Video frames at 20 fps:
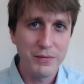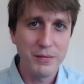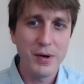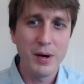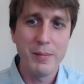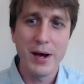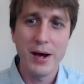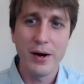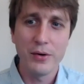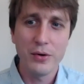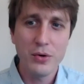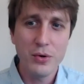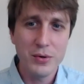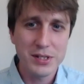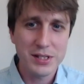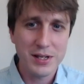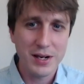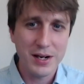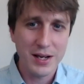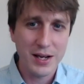about who
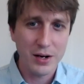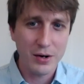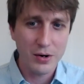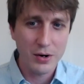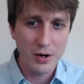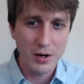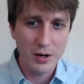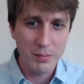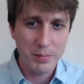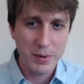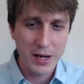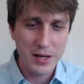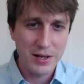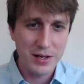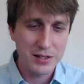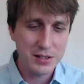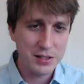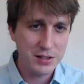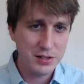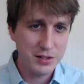is going to get hurt by
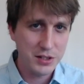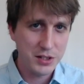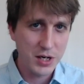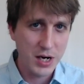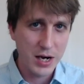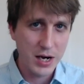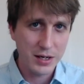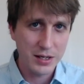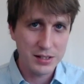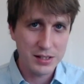this shock.